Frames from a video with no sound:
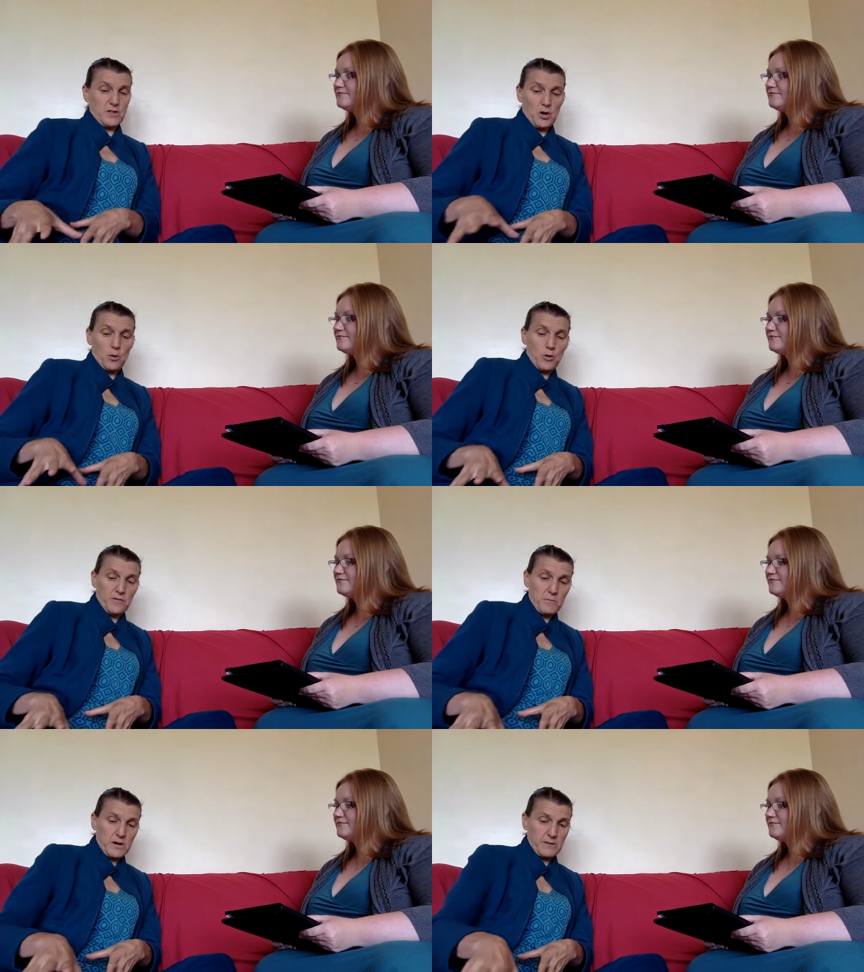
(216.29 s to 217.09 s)
Speaker 1: The whole
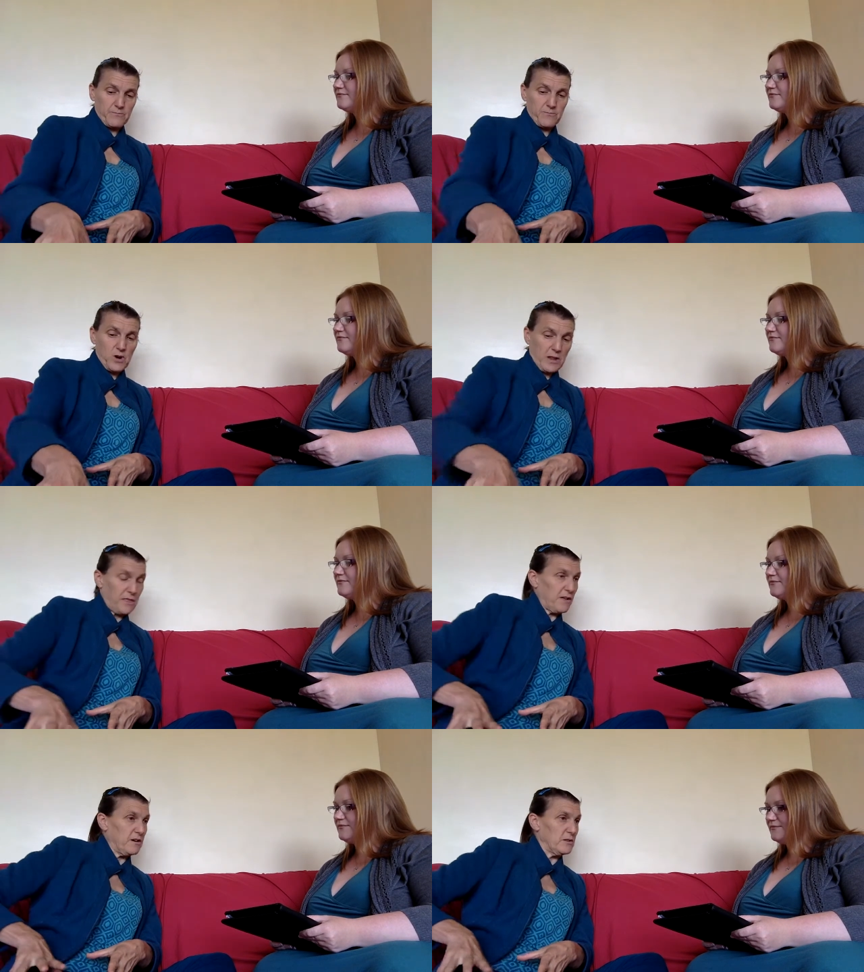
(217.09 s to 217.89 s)
of my right
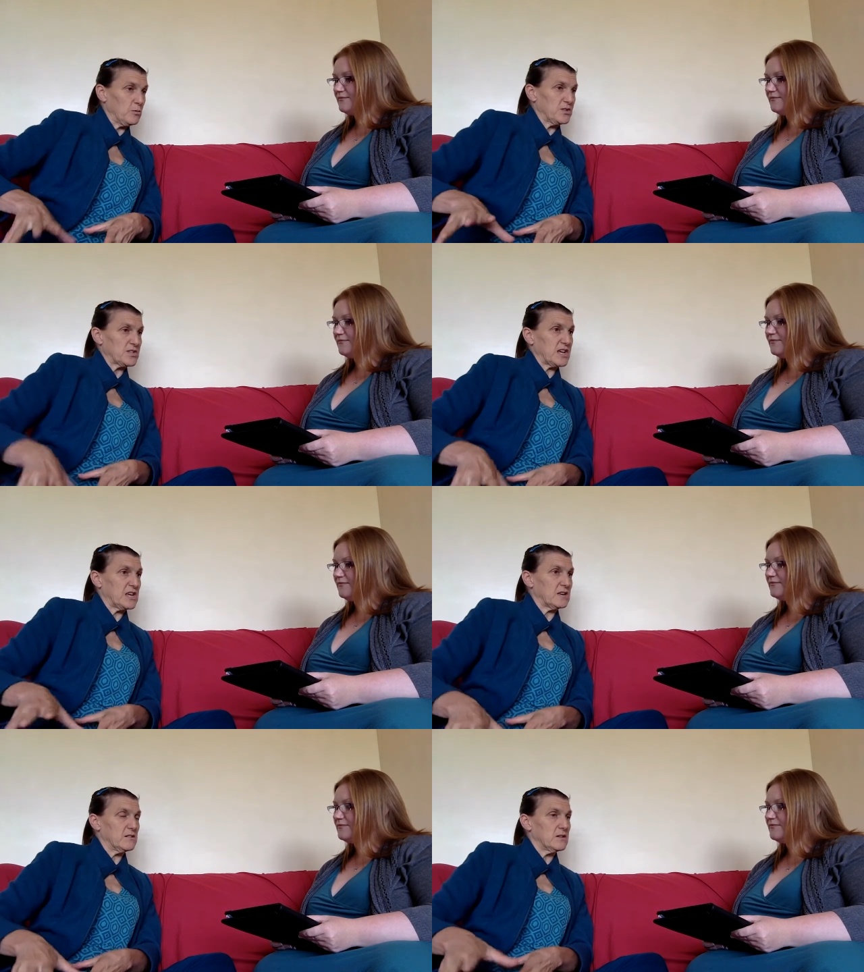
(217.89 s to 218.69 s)
thigh was
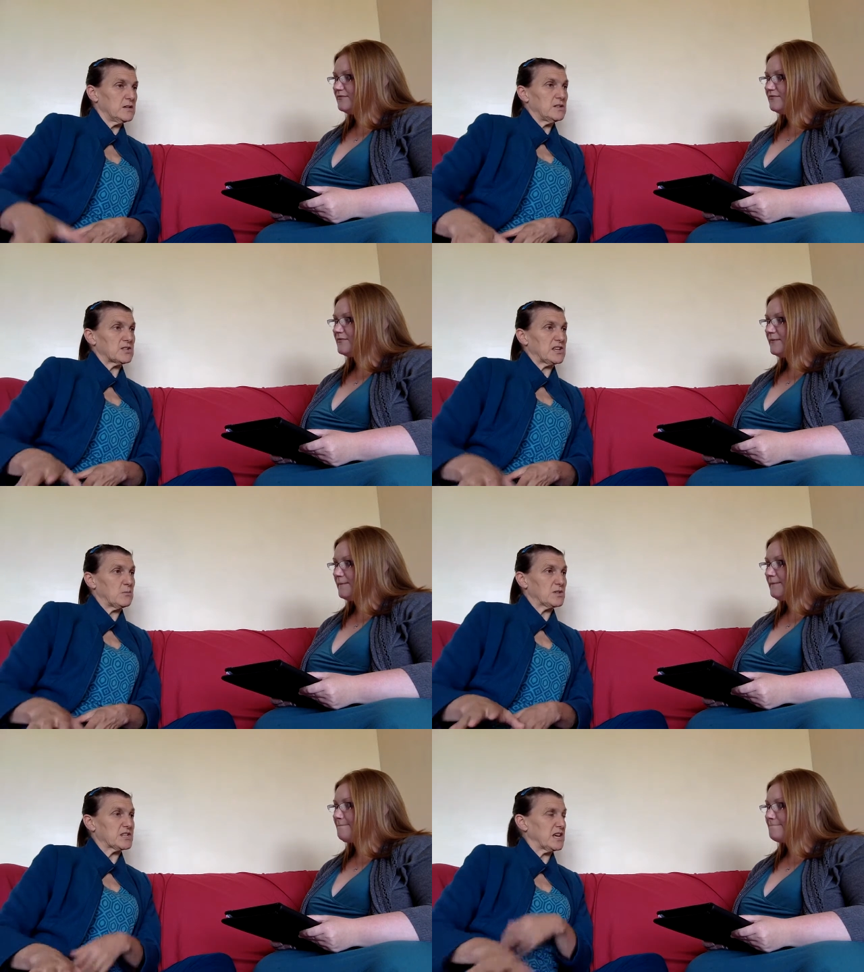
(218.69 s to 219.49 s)
taken, skin
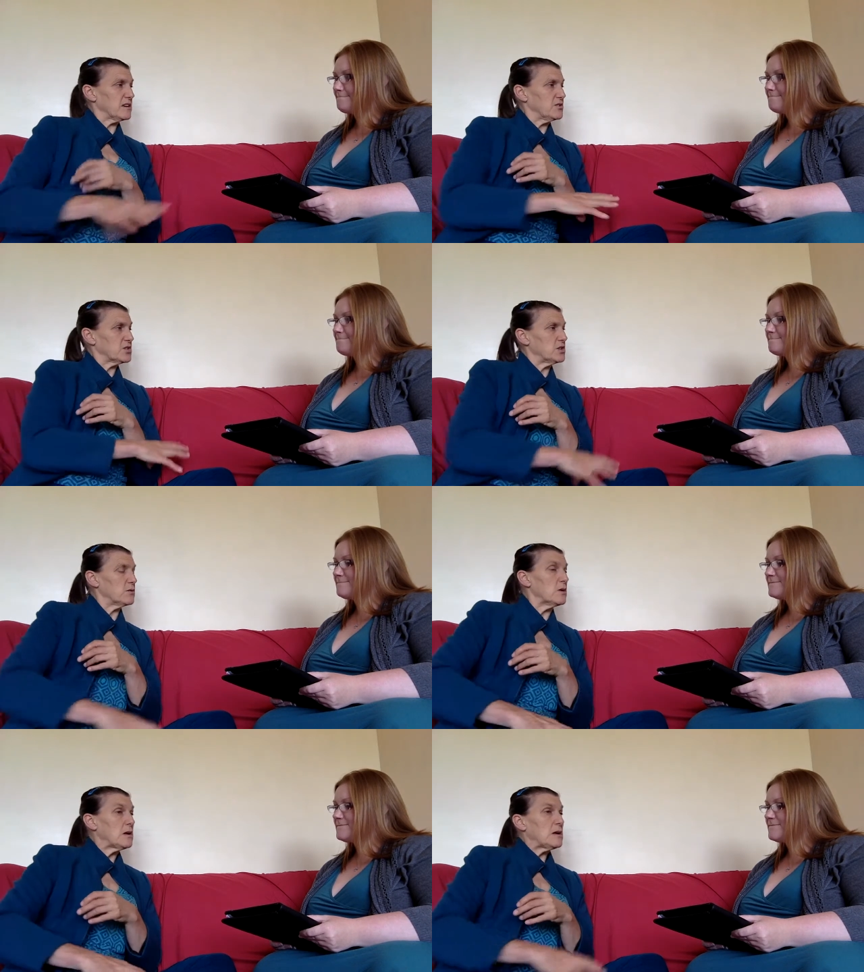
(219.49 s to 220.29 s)
was taken
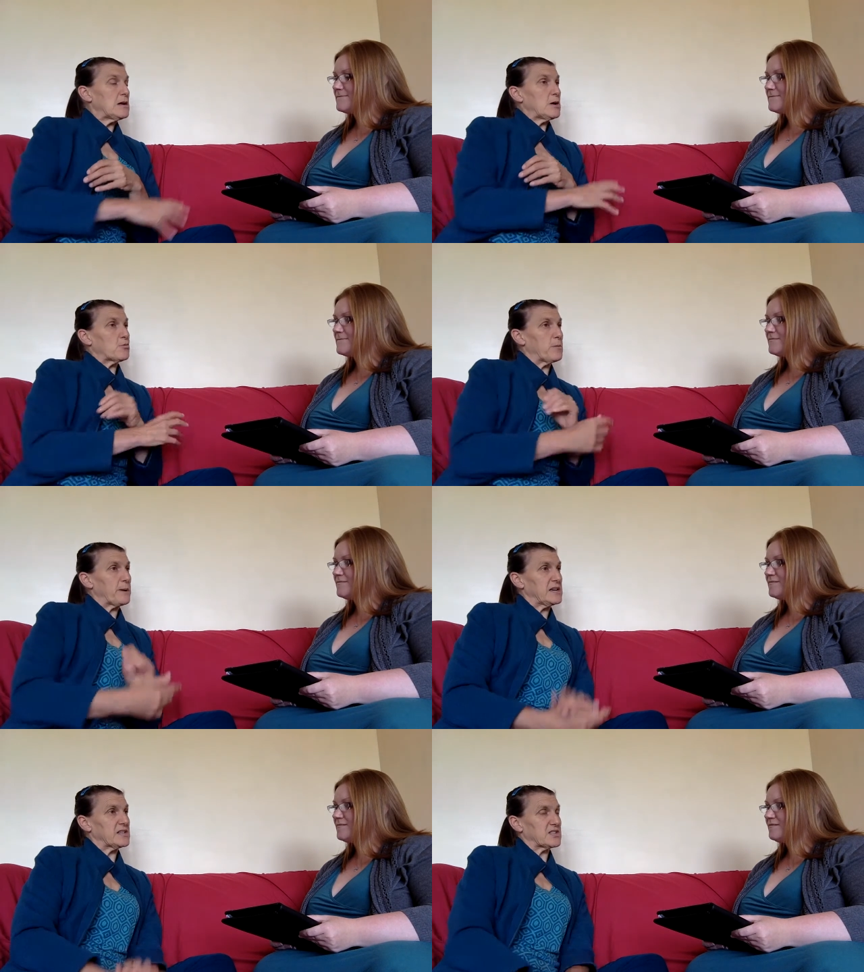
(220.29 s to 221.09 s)
to
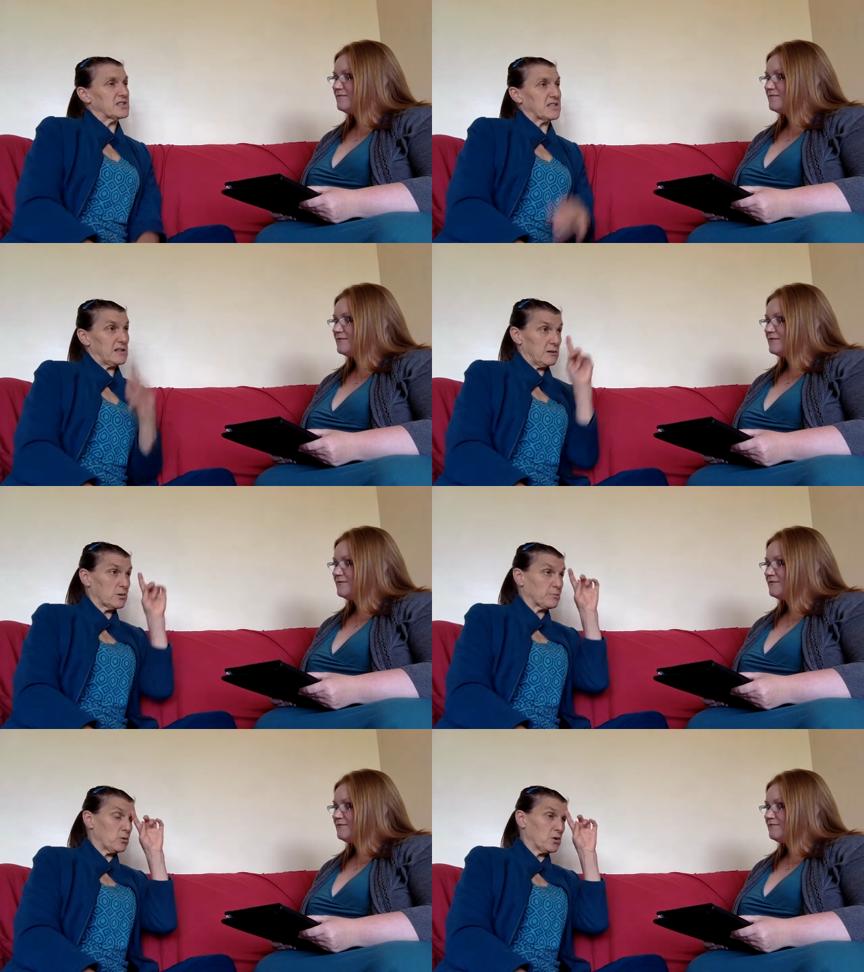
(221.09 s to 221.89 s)
replace the skin that
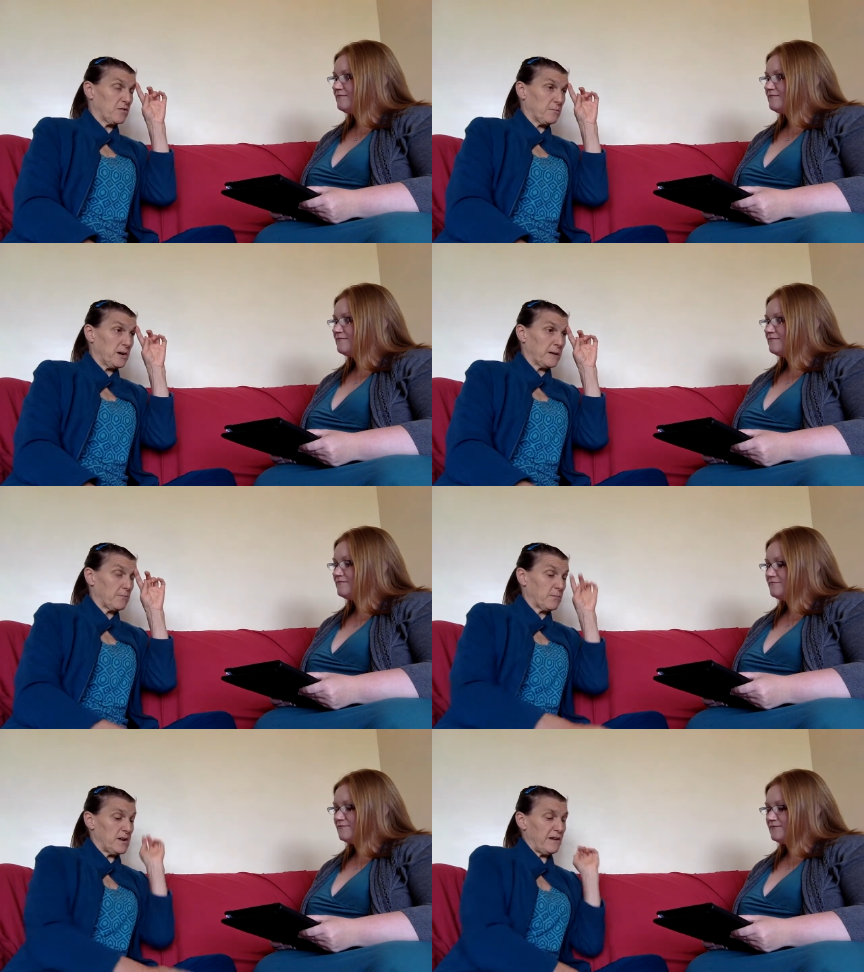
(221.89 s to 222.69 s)
was pulled off my
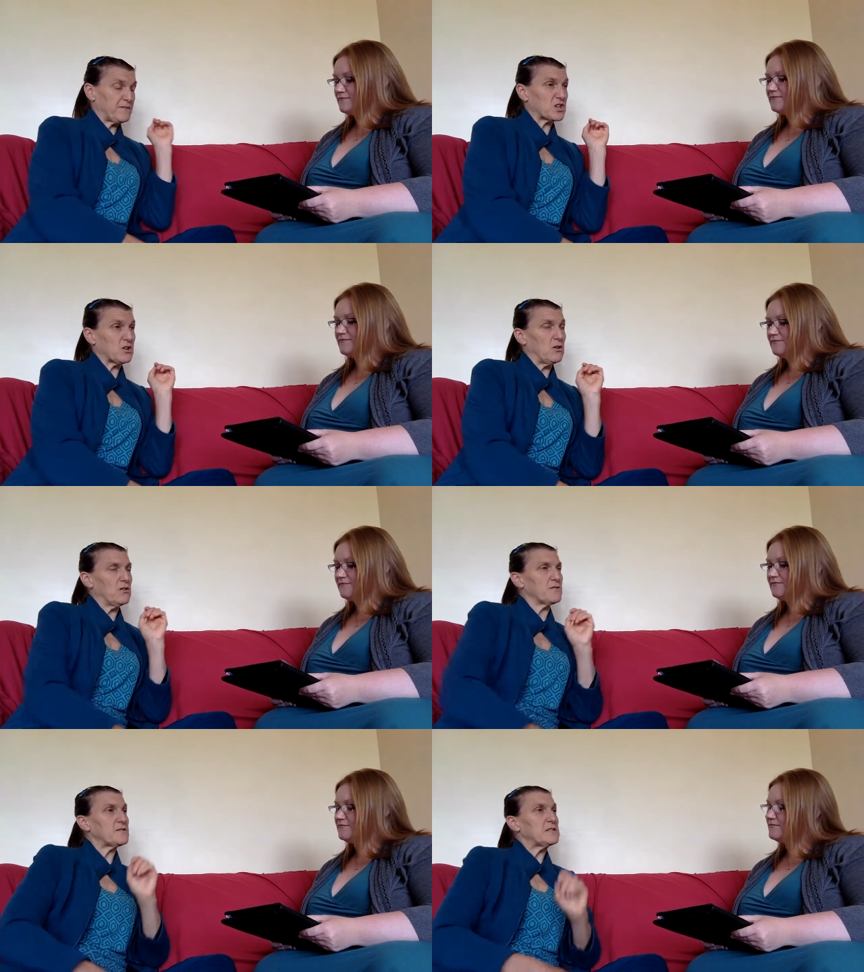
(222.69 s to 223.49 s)
left
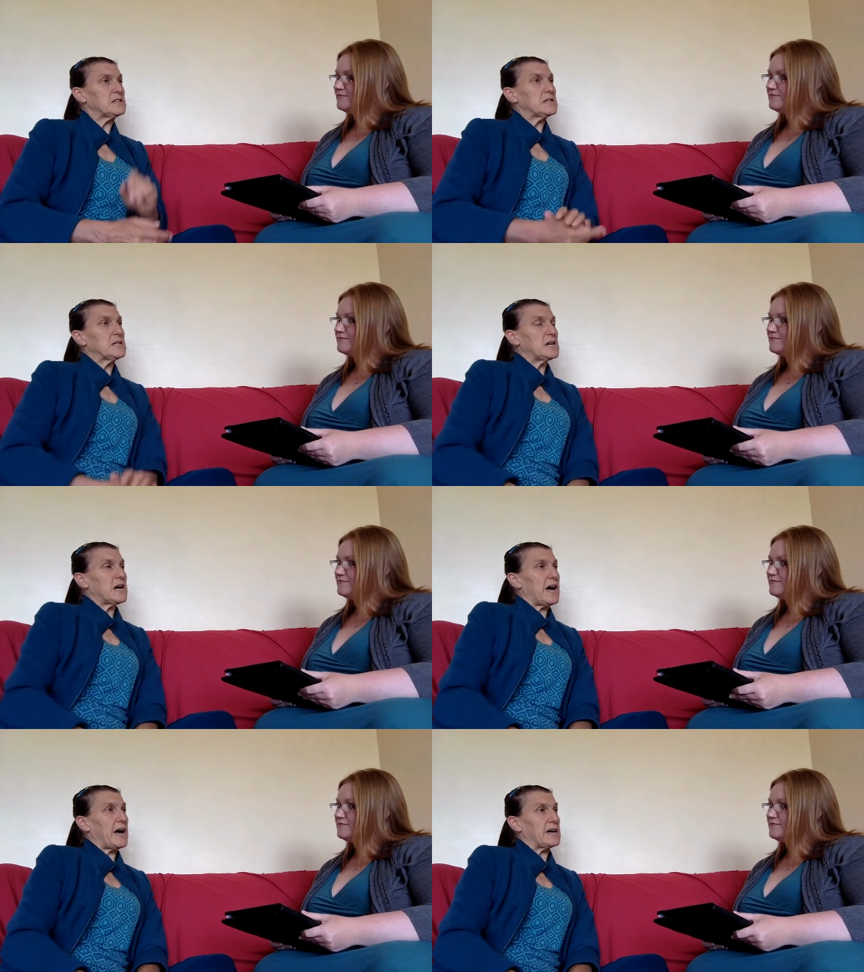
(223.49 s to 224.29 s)
calf.
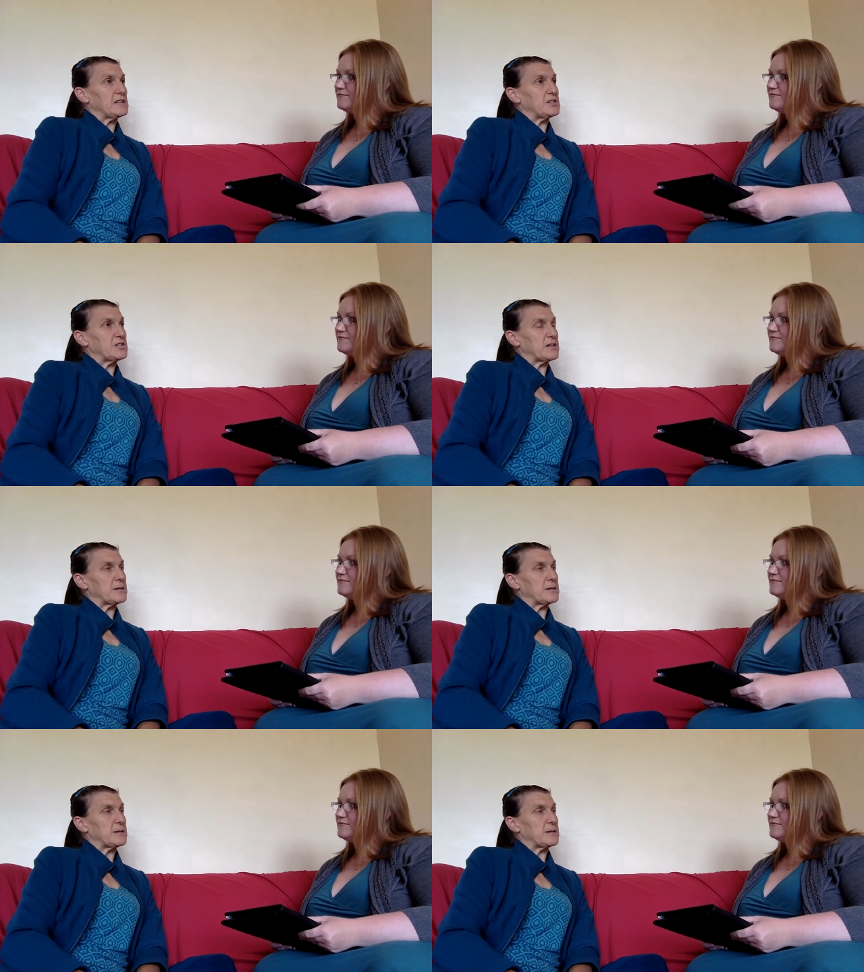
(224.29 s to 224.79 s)
And